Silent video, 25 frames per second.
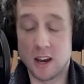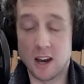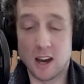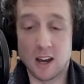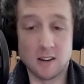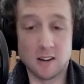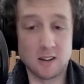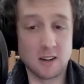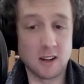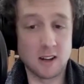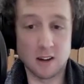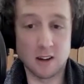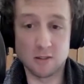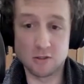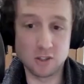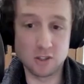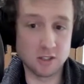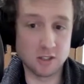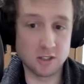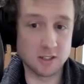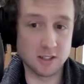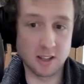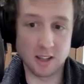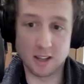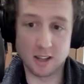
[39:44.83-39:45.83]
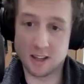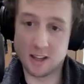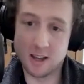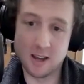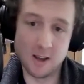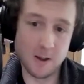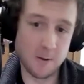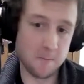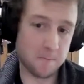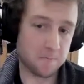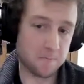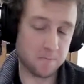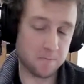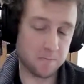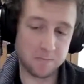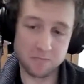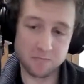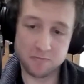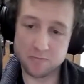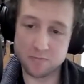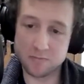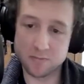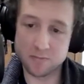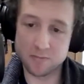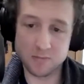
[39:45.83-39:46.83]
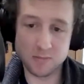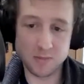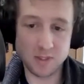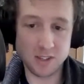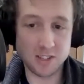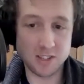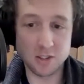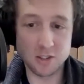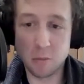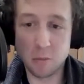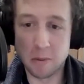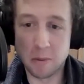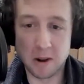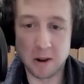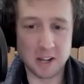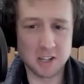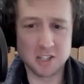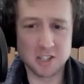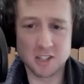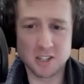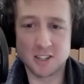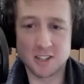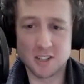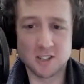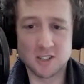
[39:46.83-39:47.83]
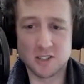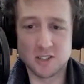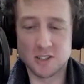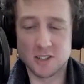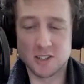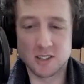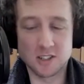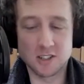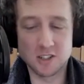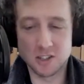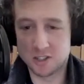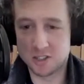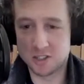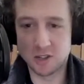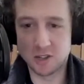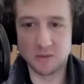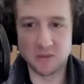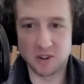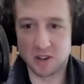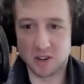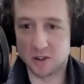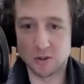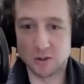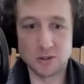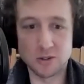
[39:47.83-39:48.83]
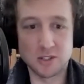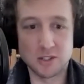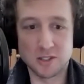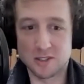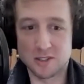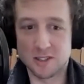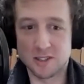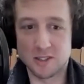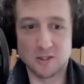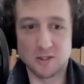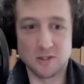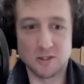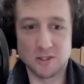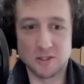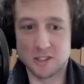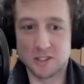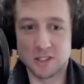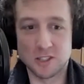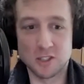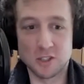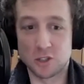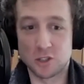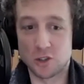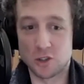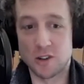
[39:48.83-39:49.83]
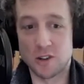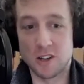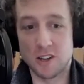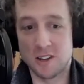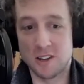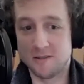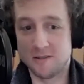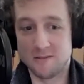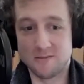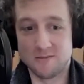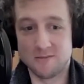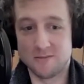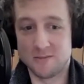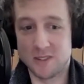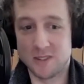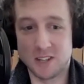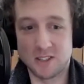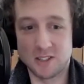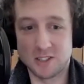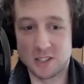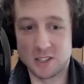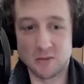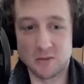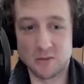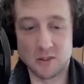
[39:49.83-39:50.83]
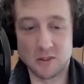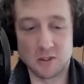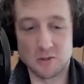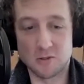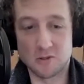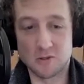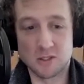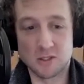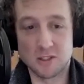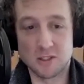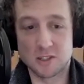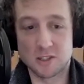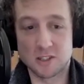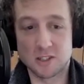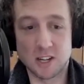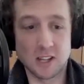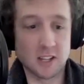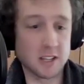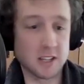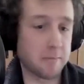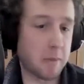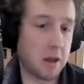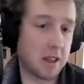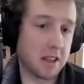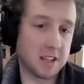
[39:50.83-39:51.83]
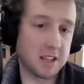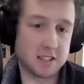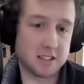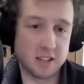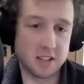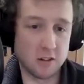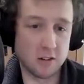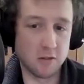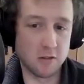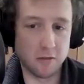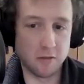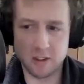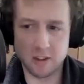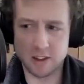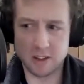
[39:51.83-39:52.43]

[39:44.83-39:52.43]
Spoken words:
And I'll just there's no pressure. It's just just see where it goes, just enjoy it and see where it goes. It's great. A bit like yourself,